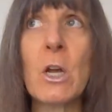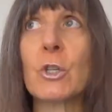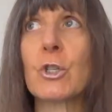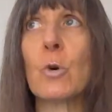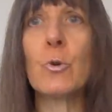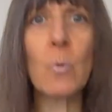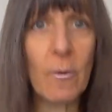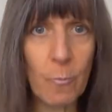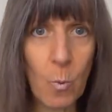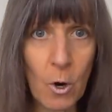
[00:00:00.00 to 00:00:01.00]
So you
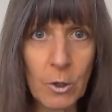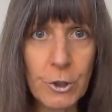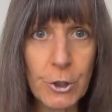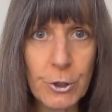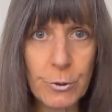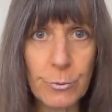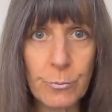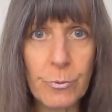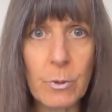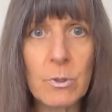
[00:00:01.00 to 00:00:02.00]
have work to
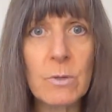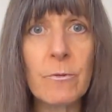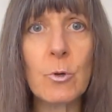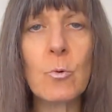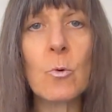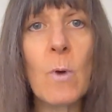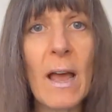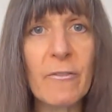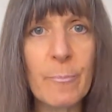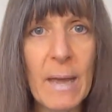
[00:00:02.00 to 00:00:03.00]
do, those of you who
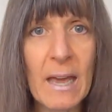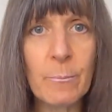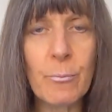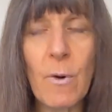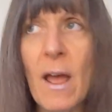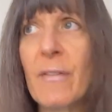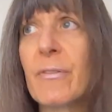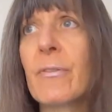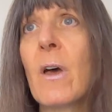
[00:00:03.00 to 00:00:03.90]
have bad breath.